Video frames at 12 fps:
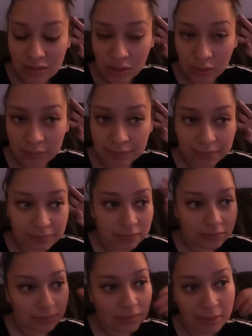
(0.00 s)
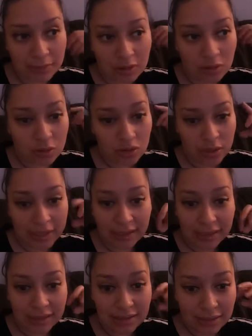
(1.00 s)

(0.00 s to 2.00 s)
So I'm going to go try and get